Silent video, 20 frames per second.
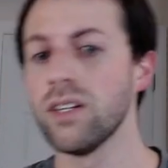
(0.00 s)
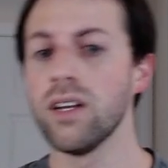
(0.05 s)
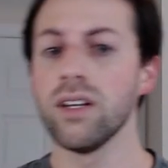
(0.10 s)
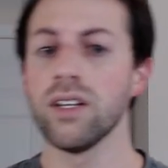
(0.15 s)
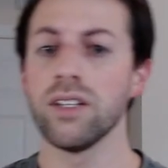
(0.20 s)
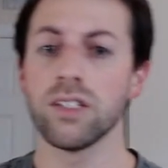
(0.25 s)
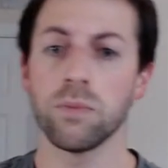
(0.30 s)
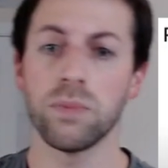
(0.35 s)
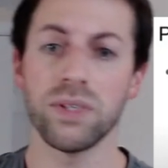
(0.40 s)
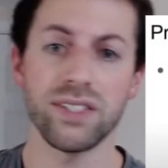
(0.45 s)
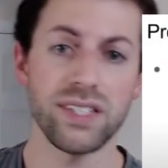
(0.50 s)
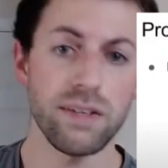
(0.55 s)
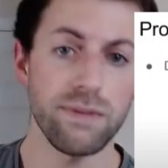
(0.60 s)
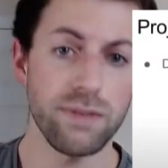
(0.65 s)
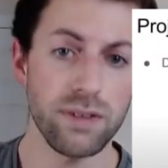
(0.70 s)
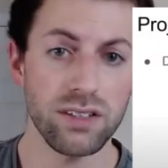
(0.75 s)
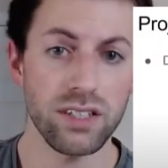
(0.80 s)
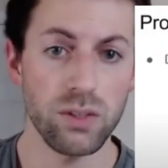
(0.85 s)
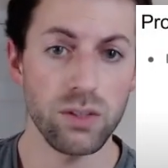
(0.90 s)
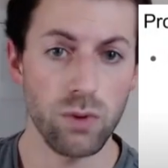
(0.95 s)

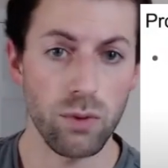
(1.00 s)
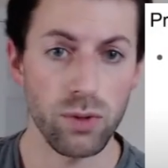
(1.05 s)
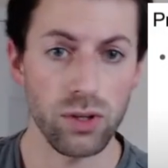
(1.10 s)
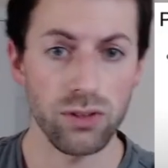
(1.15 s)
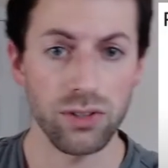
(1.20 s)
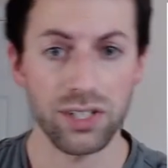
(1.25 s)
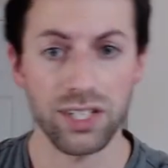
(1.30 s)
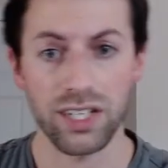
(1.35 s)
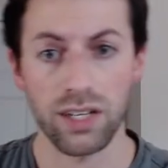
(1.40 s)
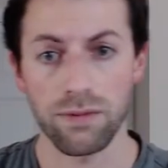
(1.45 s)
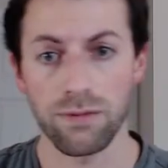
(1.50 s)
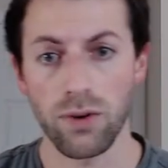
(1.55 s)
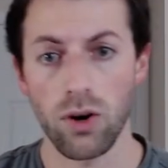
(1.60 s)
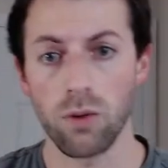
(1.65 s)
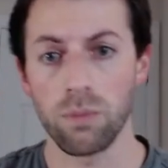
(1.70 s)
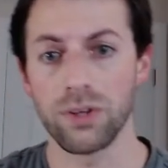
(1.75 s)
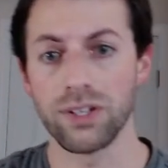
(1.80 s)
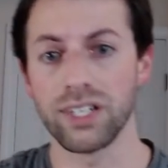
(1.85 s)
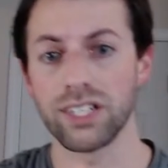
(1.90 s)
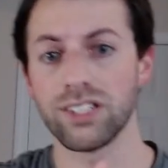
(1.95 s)
Specifically, when we're looking at fault
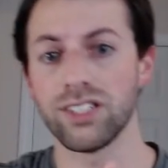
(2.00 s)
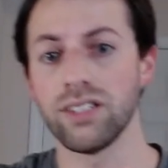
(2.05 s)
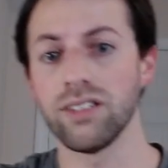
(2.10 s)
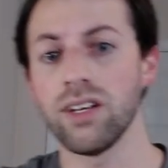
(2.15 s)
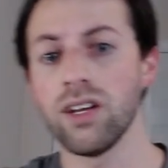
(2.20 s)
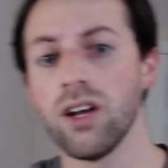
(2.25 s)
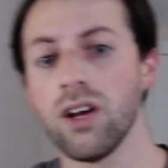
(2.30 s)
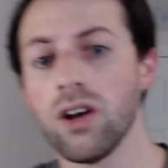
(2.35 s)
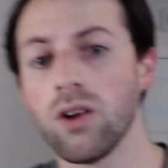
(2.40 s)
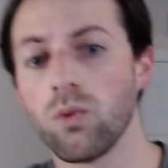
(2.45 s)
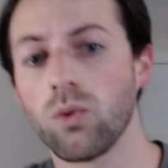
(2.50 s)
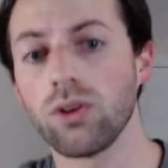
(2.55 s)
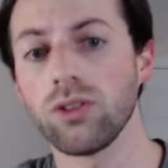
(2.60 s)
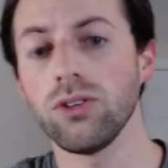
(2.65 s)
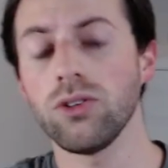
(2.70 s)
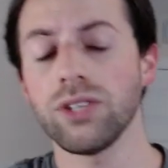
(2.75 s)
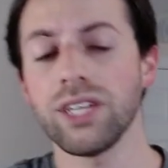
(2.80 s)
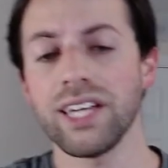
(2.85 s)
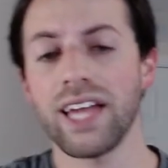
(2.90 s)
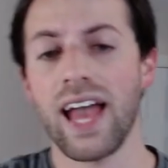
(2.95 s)
prediction, we're
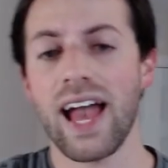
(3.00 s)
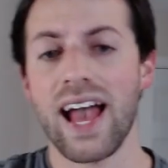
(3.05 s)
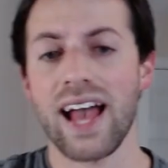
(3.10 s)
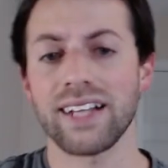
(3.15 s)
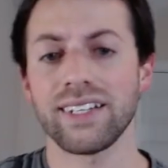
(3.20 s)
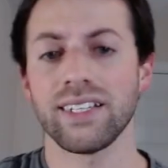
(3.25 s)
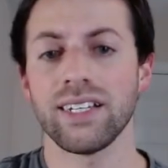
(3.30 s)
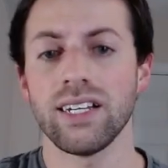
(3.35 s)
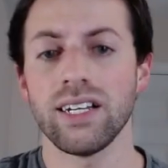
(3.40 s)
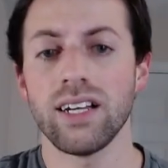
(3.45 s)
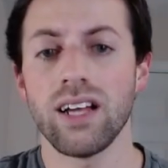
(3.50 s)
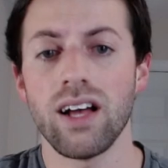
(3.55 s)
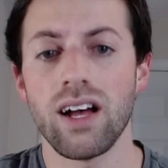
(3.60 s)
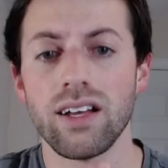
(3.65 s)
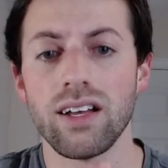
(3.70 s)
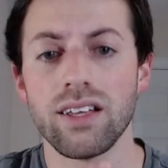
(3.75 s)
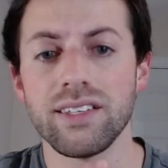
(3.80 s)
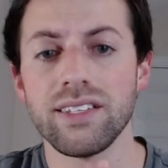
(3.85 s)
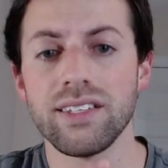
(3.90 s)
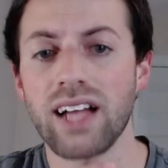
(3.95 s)
looking at
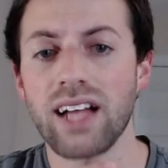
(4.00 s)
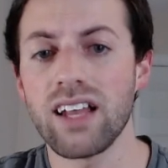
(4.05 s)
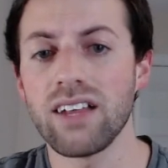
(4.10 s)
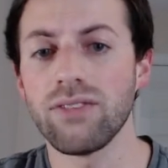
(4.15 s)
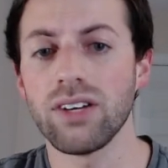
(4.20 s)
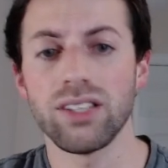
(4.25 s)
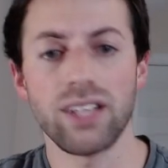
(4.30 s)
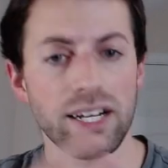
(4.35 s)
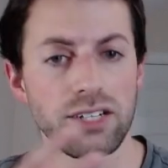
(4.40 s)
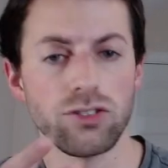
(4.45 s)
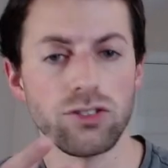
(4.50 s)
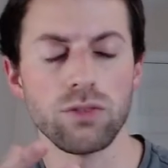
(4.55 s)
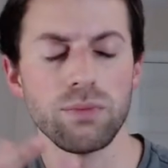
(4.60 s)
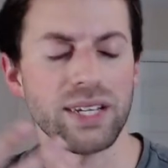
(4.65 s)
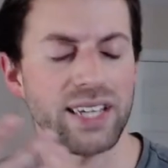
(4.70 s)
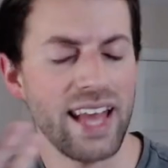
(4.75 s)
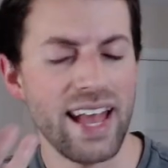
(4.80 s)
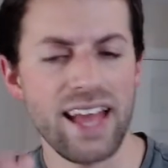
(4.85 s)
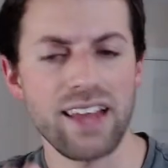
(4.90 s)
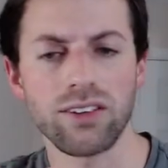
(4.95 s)
these kind of
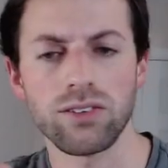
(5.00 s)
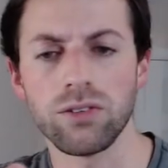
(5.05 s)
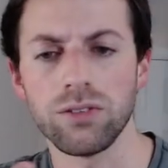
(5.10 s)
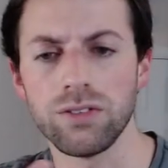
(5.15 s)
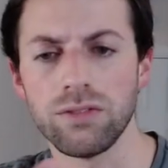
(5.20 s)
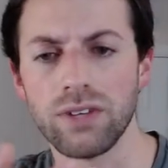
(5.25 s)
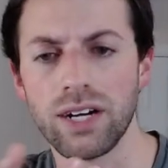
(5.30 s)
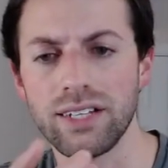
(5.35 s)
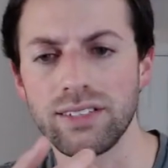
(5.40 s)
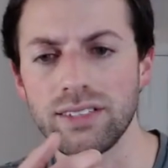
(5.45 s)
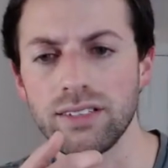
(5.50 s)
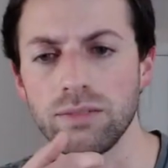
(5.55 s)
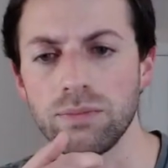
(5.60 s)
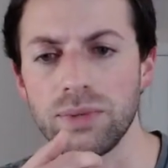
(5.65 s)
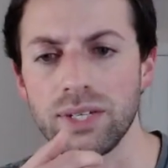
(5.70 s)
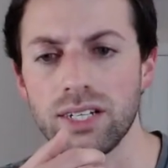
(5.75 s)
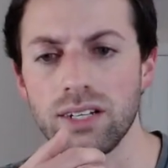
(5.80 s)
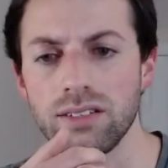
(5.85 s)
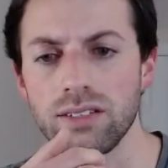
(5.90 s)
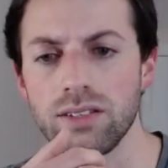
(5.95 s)
electromechanical devices
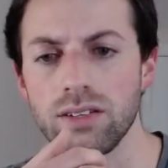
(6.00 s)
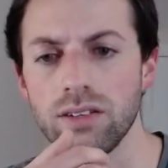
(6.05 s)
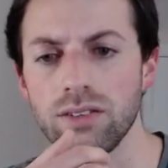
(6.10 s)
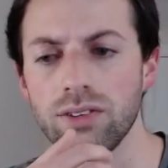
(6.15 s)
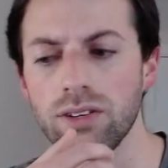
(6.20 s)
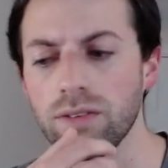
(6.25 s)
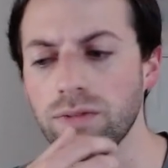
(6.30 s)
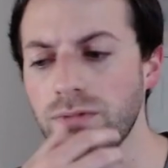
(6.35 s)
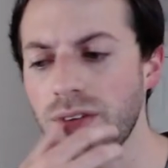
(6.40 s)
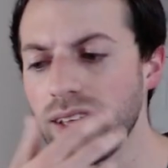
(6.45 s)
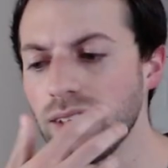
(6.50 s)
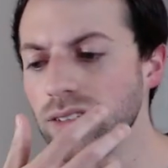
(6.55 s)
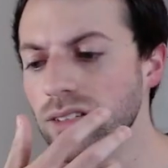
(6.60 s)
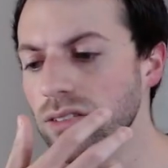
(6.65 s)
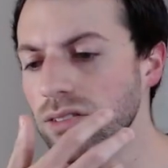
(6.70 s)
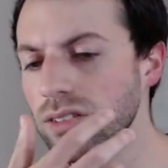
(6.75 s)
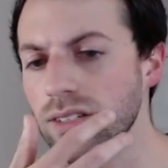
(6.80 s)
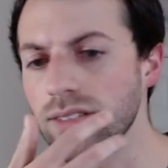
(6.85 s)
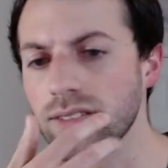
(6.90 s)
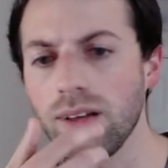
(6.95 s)
because their
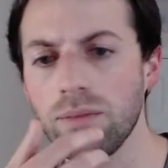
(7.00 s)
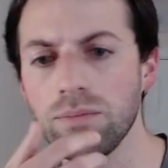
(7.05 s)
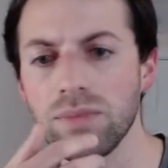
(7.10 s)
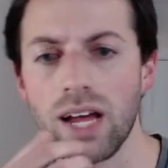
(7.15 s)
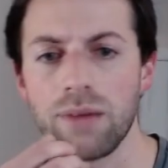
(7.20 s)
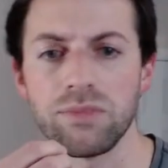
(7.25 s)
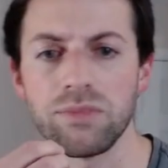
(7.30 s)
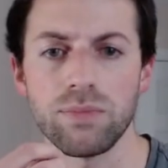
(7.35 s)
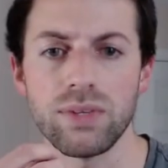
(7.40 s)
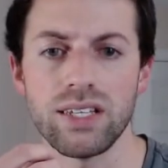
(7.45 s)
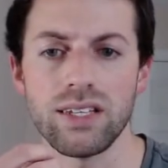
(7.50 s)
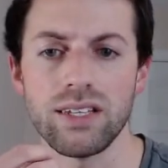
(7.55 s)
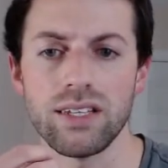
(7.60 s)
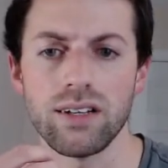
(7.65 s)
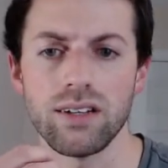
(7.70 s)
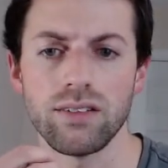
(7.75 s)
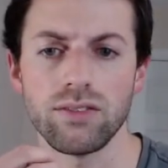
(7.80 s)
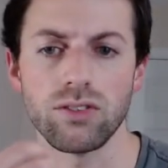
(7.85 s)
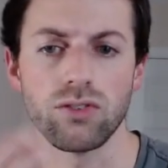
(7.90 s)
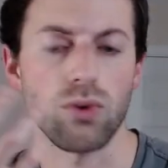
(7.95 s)
failures can sometimes be
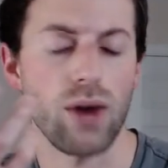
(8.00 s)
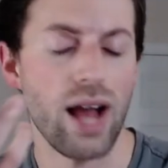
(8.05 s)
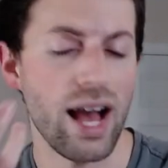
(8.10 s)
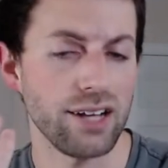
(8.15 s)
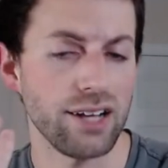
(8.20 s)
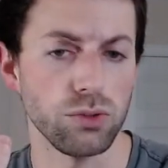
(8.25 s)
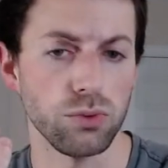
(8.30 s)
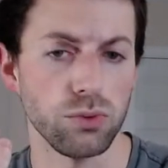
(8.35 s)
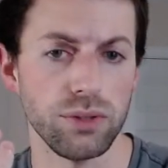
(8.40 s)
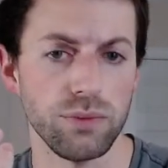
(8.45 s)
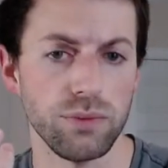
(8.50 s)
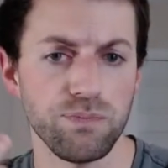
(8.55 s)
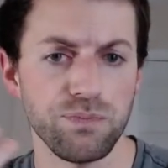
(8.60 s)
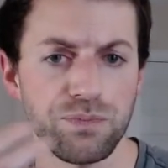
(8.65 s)
gradual.